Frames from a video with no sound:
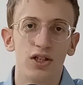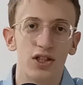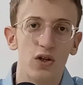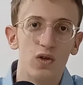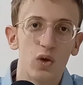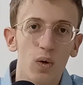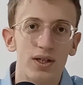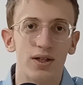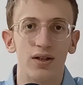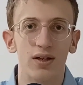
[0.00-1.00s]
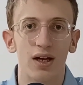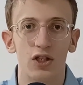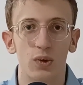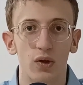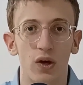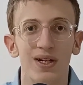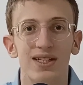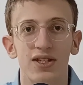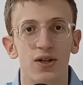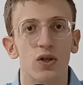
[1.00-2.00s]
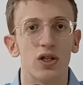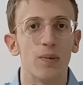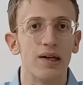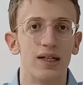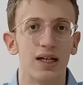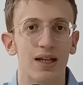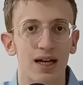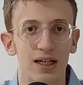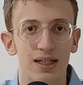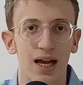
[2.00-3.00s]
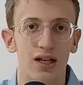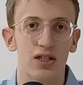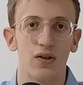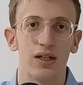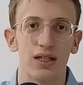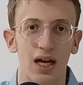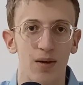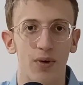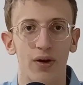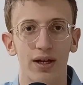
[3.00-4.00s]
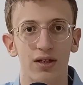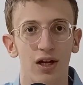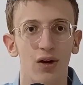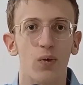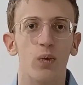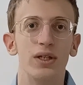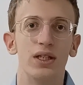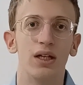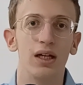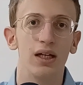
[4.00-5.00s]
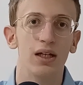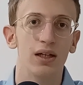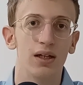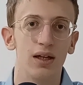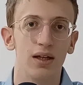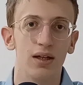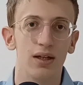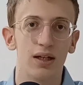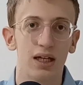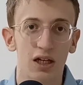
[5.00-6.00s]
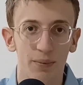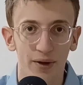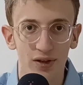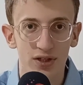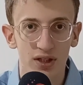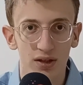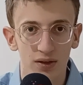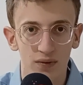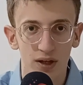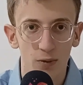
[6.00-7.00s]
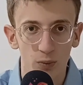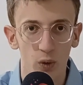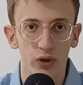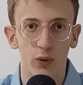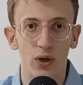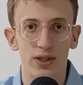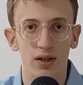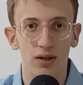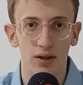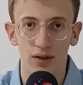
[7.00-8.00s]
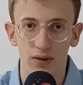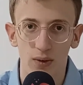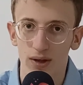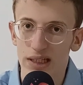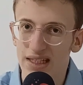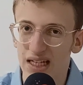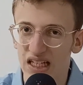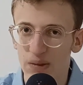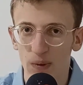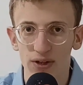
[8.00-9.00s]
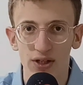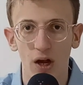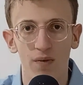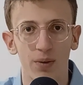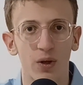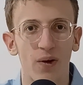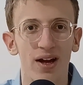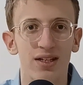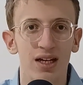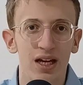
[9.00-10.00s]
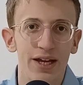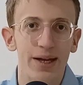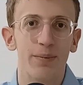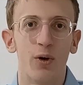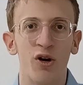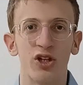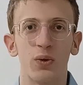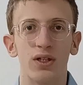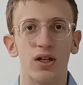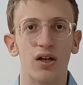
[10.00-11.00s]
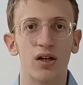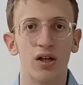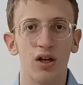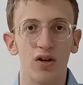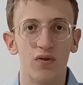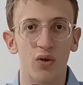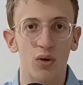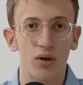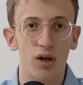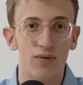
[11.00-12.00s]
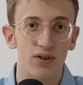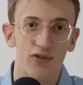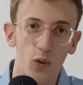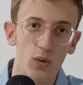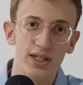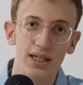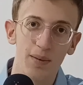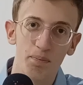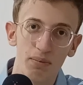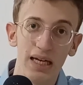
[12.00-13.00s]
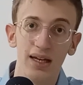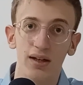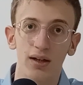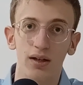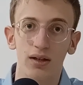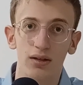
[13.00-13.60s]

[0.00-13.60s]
So Twitter, as we all know, is a social media that you text on, you type on, and recently Elon Musk bought Twitter, I think it was around 6 months ago, if I'm correct. He bought Twitter for over $40 billion.